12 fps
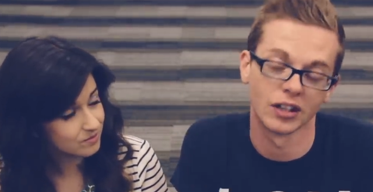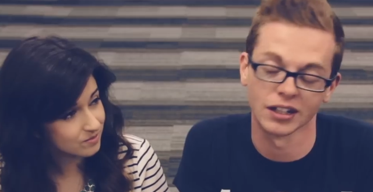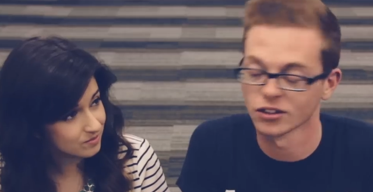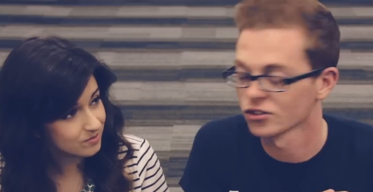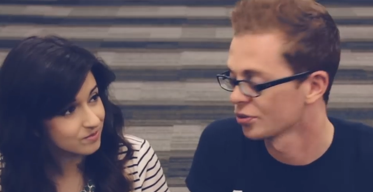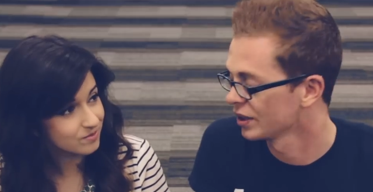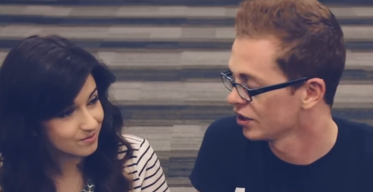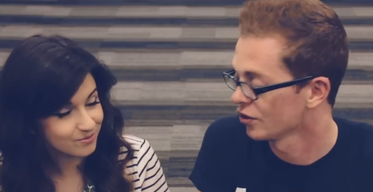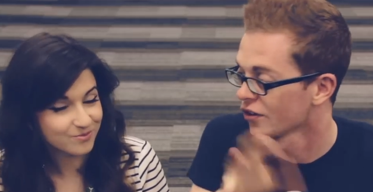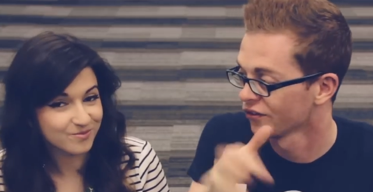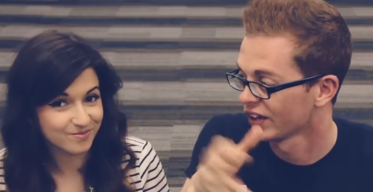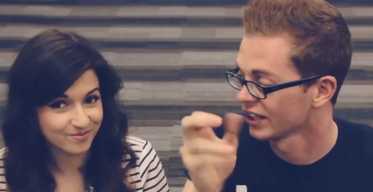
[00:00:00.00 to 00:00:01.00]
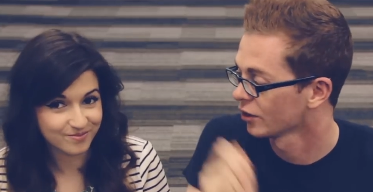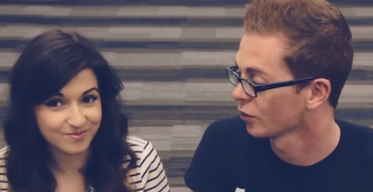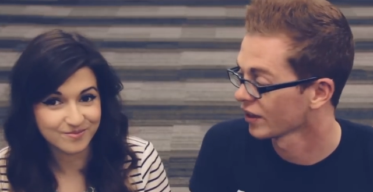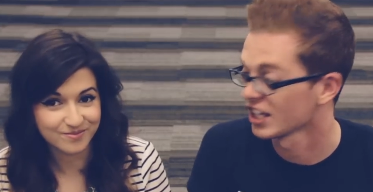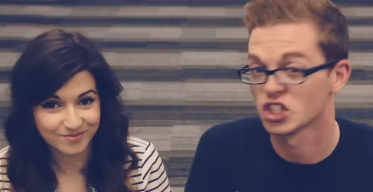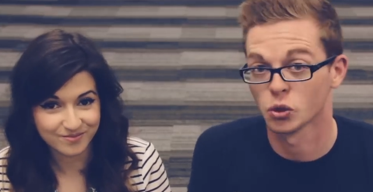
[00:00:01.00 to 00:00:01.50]
Speaker 1: click their tweet, you can find out
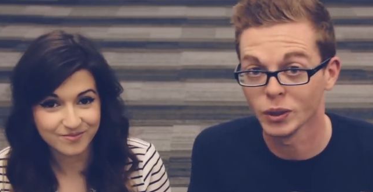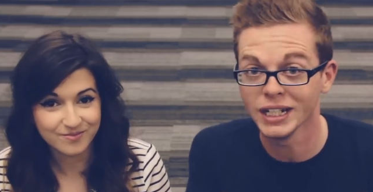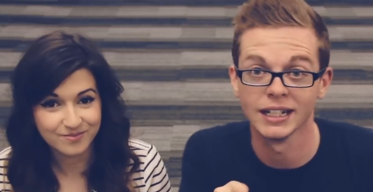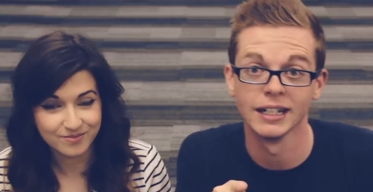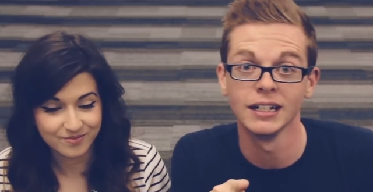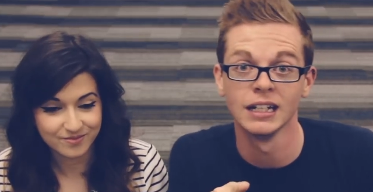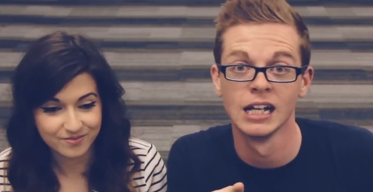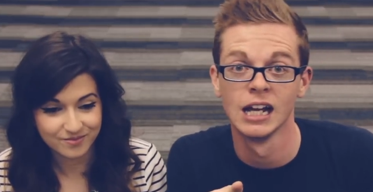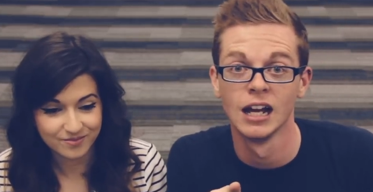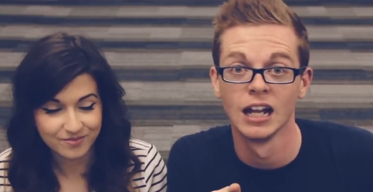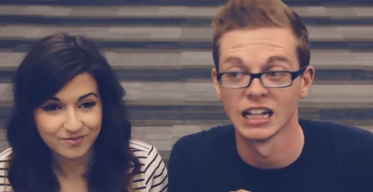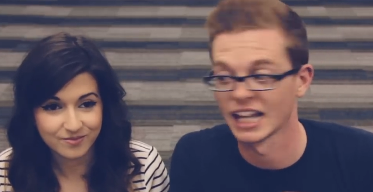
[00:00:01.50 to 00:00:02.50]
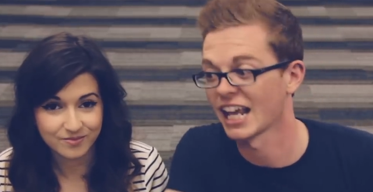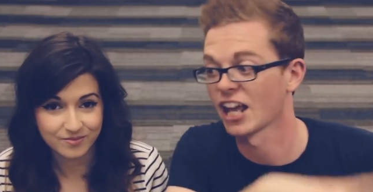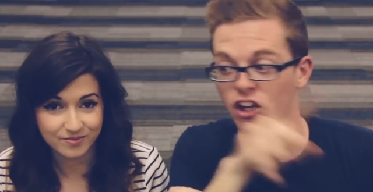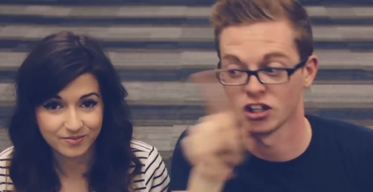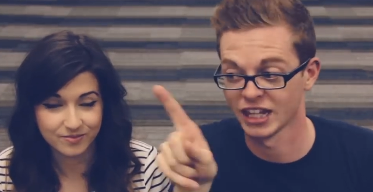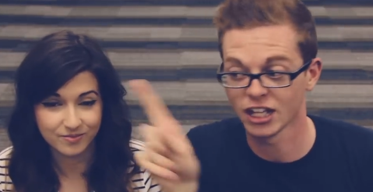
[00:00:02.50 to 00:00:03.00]
where they tweeted.
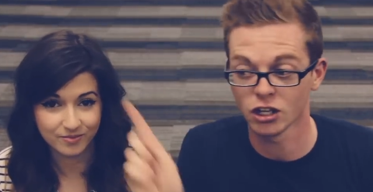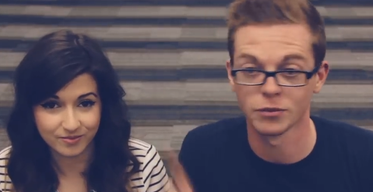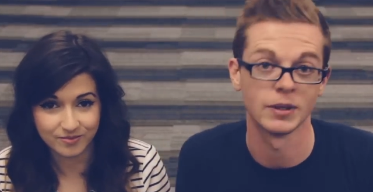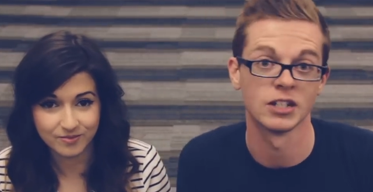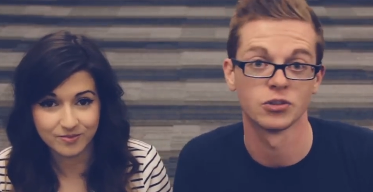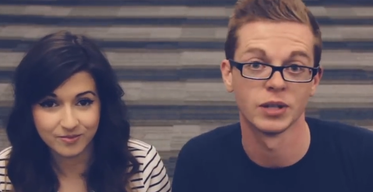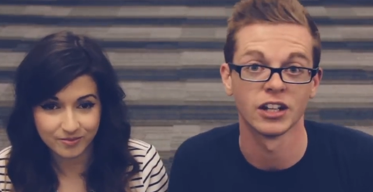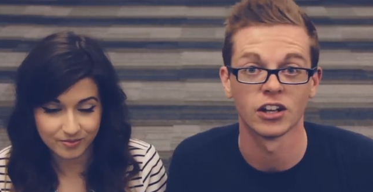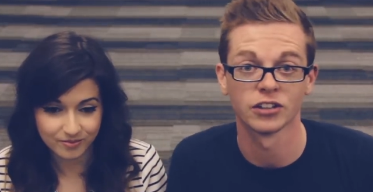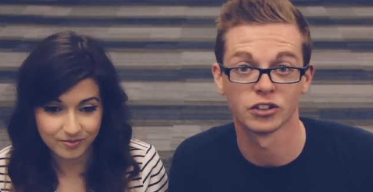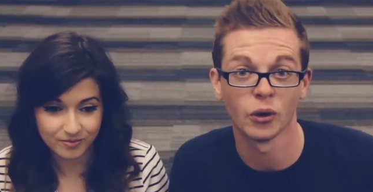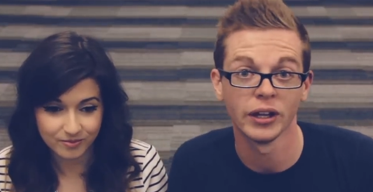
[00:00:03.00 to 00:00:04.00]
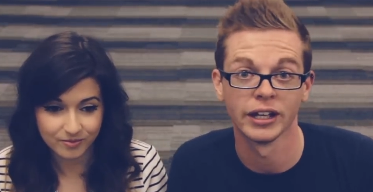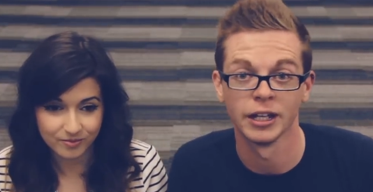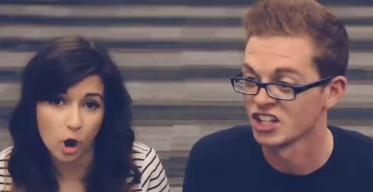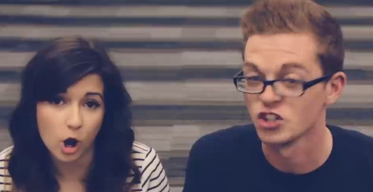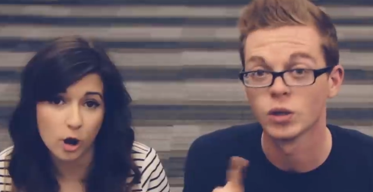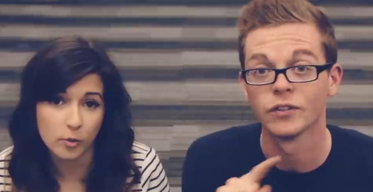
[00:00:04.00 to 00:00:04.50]
Like could, they could have been tweeting on the toilet
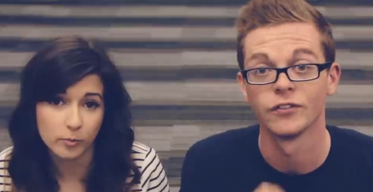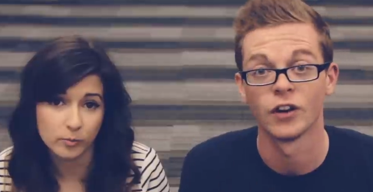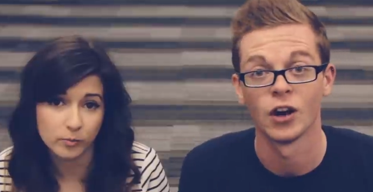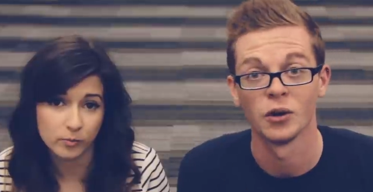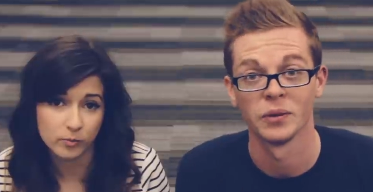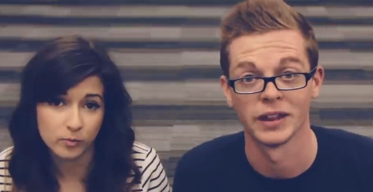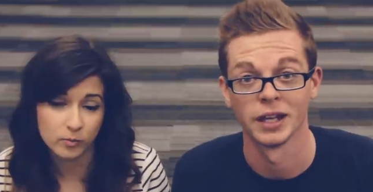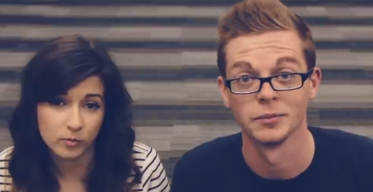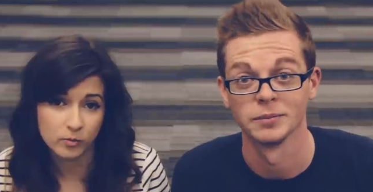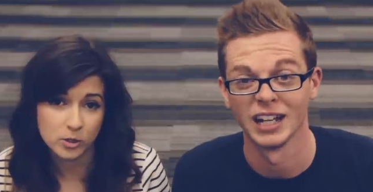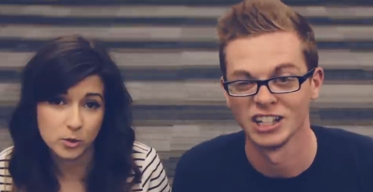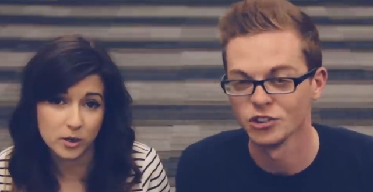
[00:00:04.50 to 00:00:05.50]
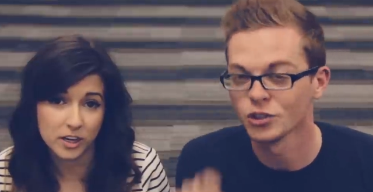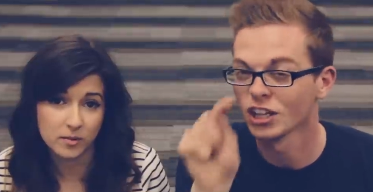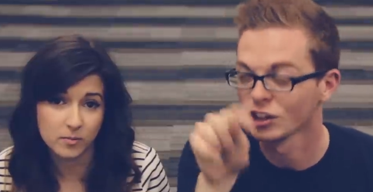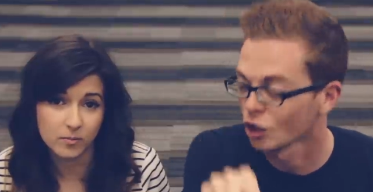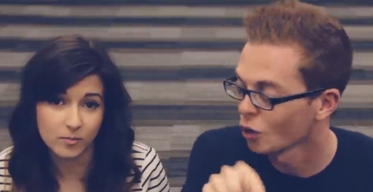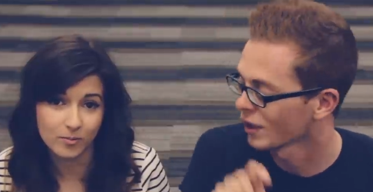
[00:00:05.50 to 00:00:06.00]
and you can follow them and you
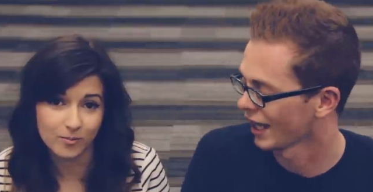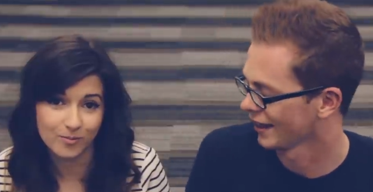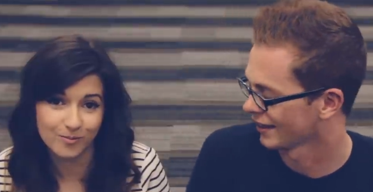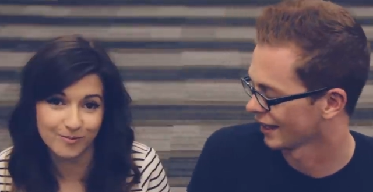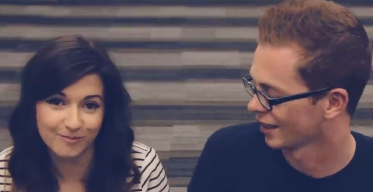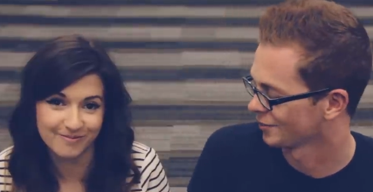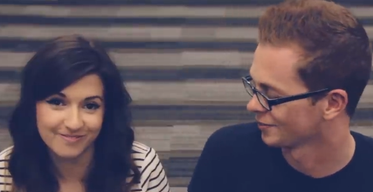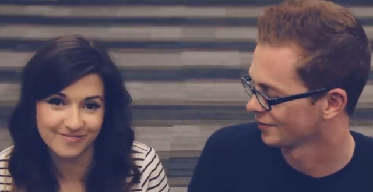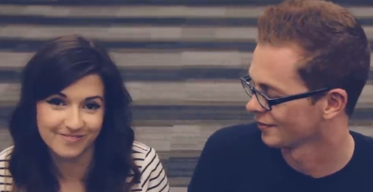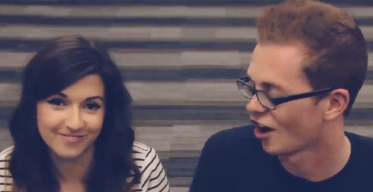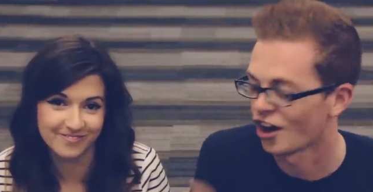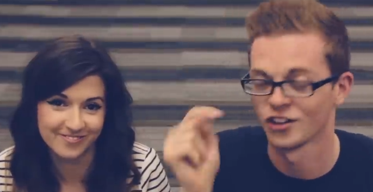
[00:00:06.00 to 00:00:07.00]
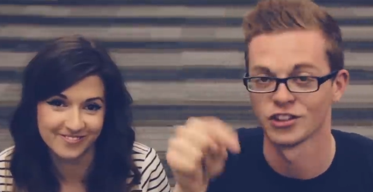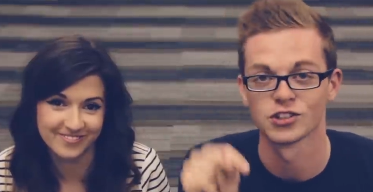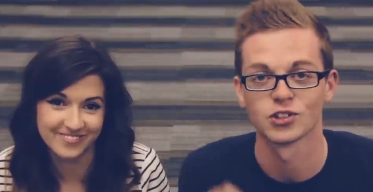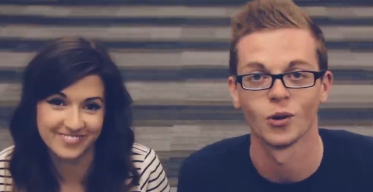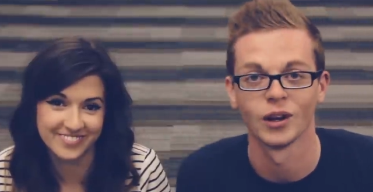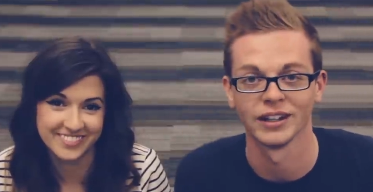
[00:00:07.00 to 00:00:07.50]
can locate them on their
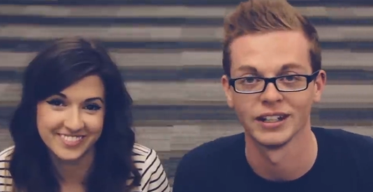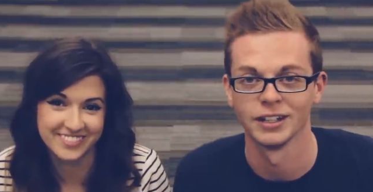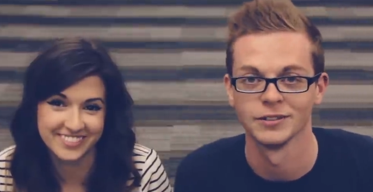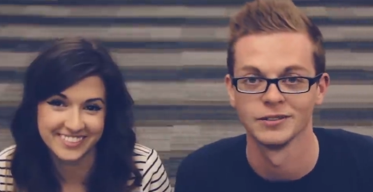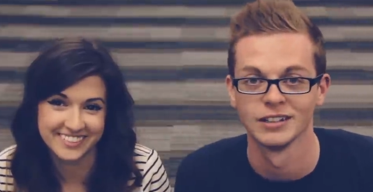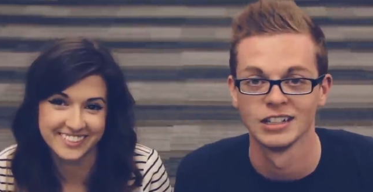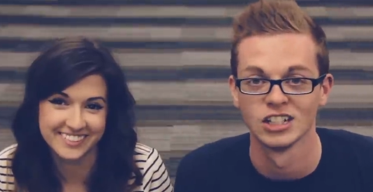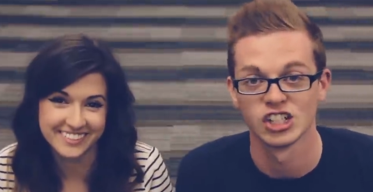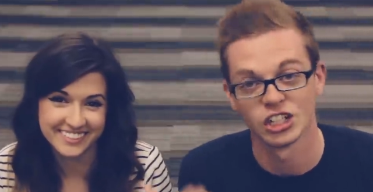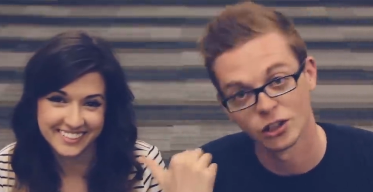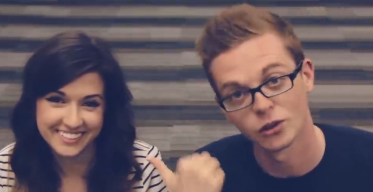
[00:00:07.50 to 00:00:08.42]
toilet. She